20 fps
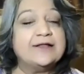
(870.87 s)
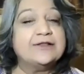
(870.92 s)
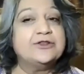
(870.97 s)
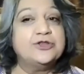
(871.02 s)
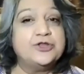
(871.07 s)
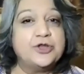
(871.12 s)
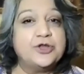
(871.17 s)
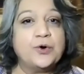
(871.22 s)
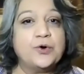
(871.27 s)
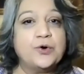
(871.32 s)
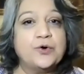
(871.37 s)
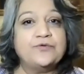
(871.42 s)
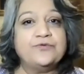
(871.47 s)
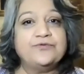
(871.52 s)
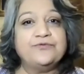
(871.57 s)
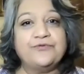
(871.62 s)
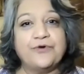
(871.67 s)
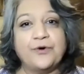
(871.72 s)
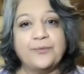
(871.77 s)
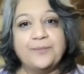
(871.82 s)
Though
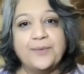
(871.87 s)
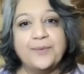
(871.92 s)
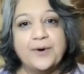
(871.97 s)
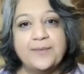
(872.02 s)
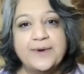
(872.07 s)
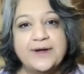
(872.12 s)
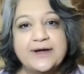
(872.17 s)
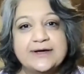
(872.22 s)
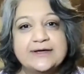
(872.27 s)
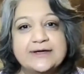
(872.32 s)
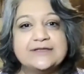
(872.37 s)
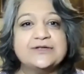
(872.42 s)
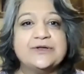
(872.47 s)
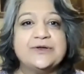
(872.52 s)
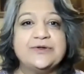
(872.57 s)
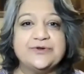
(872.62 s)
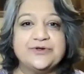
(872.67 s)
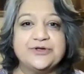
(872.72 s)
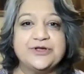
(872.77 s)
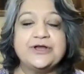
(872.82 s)
for permanent
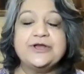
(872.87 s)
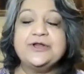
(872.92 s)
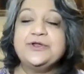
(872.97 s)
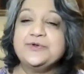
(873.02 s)
solution,